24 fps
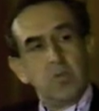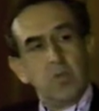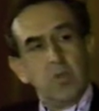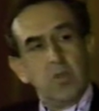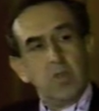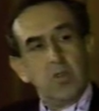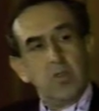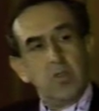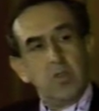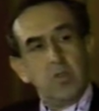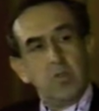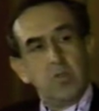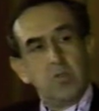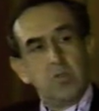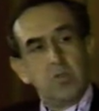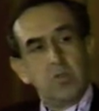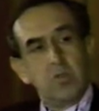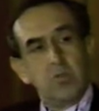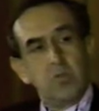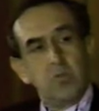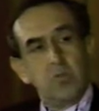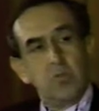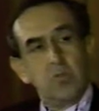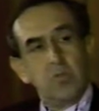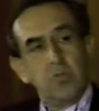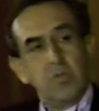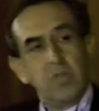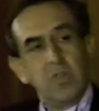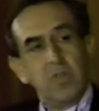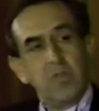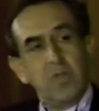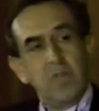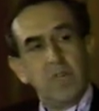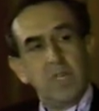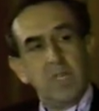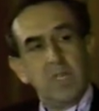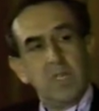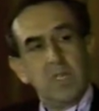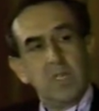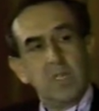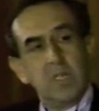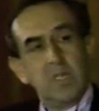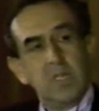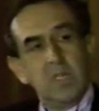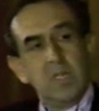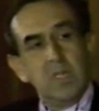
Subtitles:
to all of those who we feel